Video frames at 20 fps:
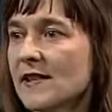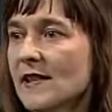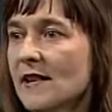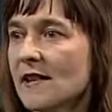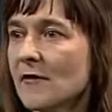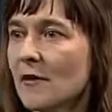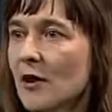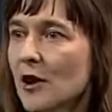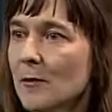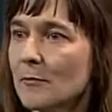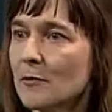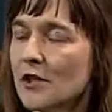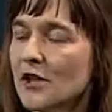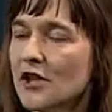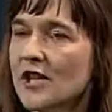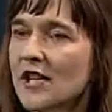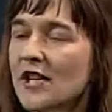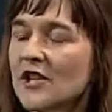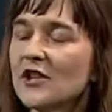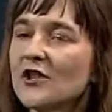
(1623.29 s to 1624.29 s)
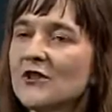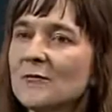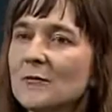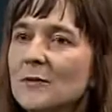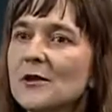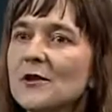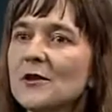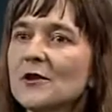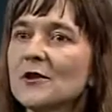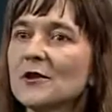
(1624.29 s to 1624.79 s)
of our appreciation of
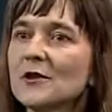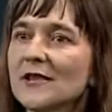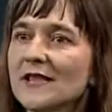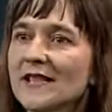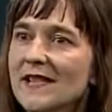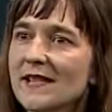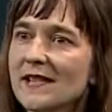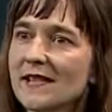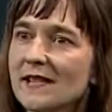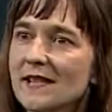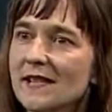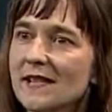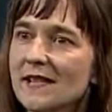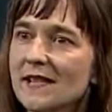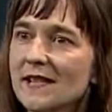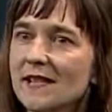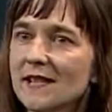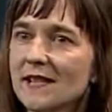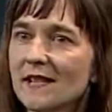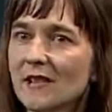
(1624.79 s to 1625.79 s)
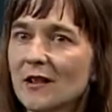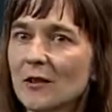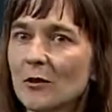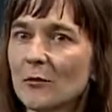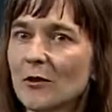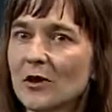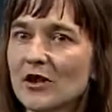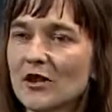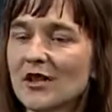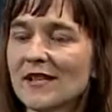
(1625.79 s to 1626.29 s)
musical dissonance,
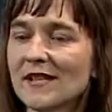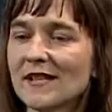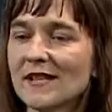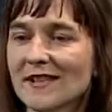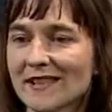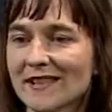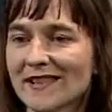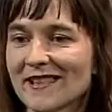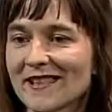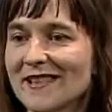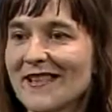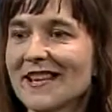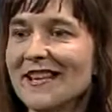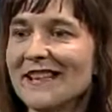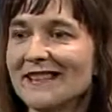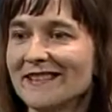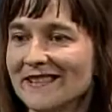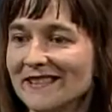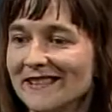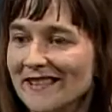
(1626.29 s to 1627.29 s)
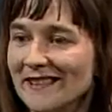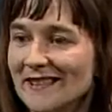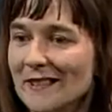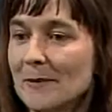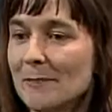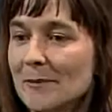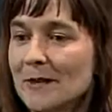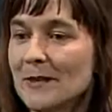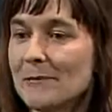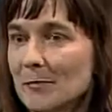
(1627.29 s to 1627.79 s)
which is a state, a
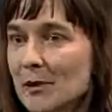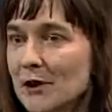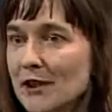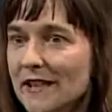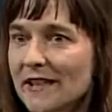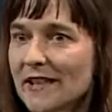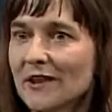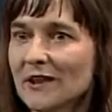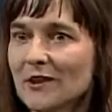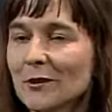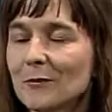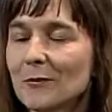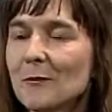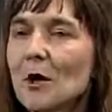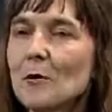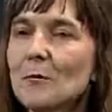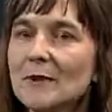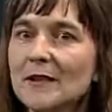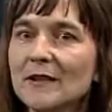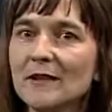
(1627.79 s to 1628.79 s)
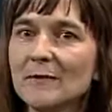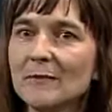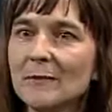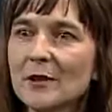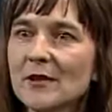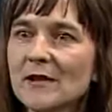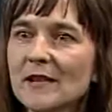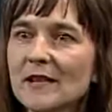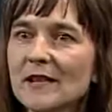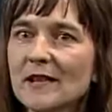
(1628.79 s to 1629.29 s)
particular moment in
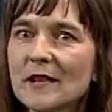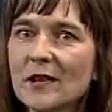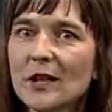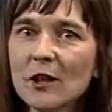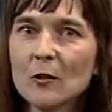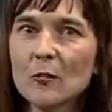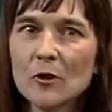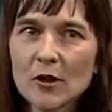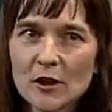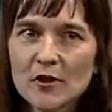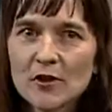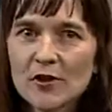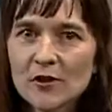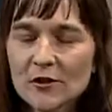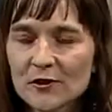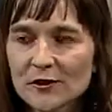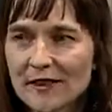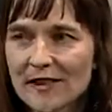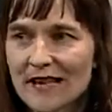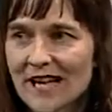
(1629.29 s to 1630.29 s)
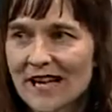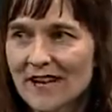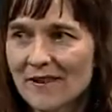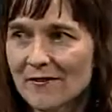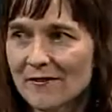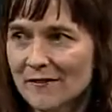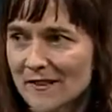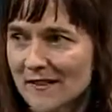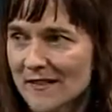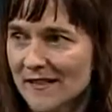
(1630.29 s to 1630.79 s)
music where you certainly
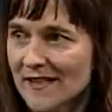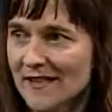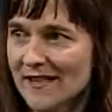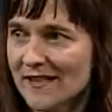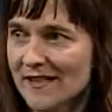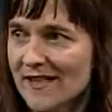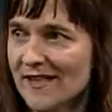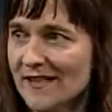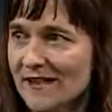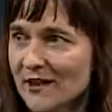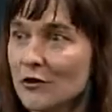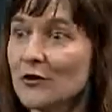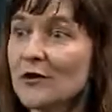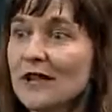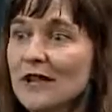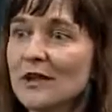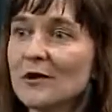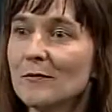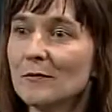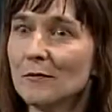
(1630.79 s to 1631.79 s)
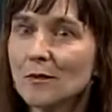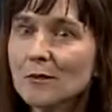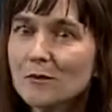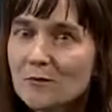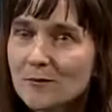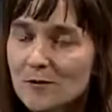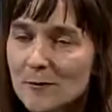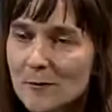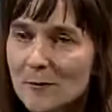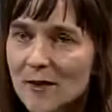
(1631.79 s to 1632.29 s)
have the sense that you need to move
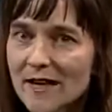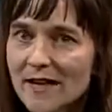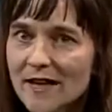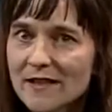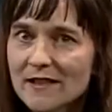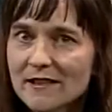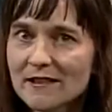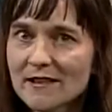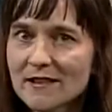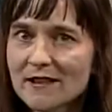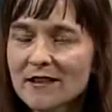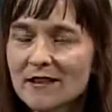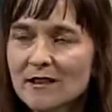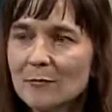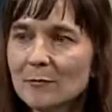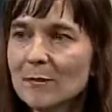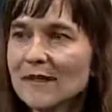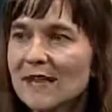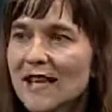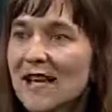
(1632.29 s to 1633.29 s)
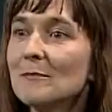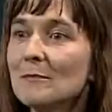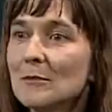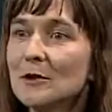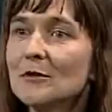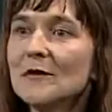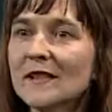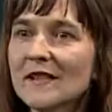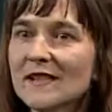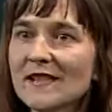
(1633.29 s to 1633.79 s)
from that, but that
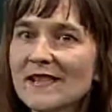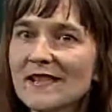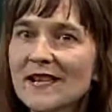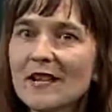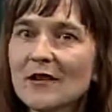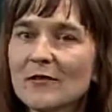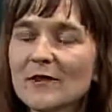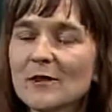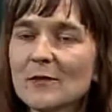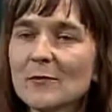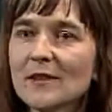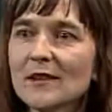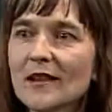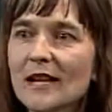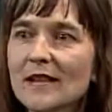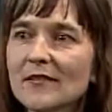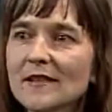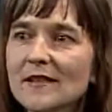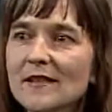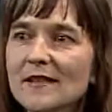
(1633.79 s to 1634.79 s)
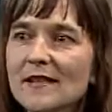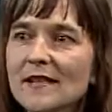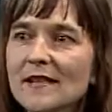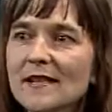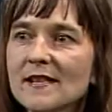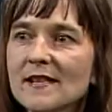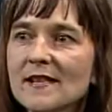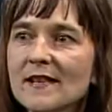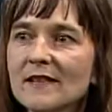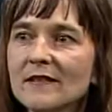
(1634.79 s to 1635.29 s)
moving itself is what life
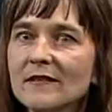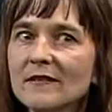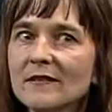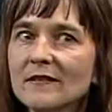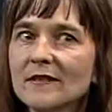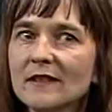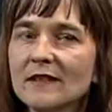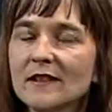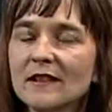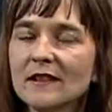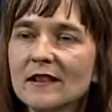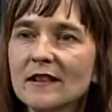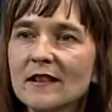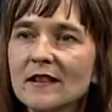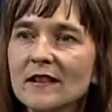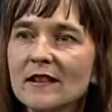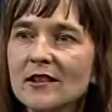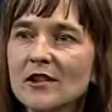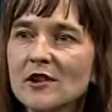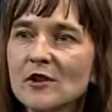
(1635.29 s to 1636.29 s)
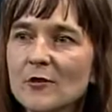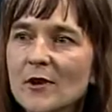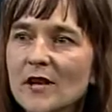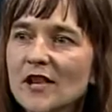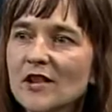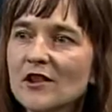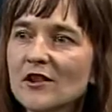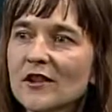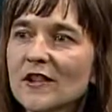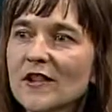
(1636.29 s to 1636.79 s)
consists of.
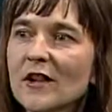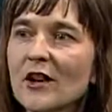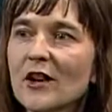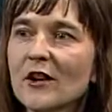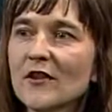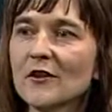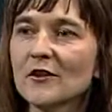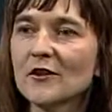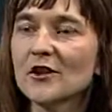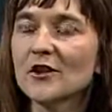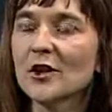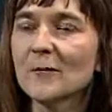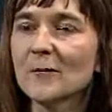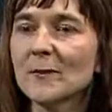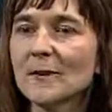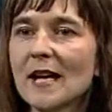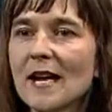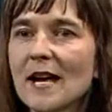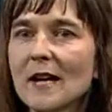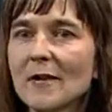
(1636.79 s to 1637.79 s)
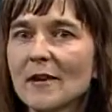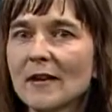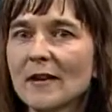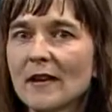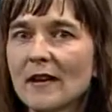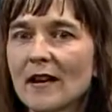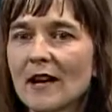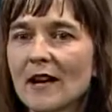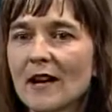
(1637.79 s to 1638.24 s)
Strangely, although Schopenhauer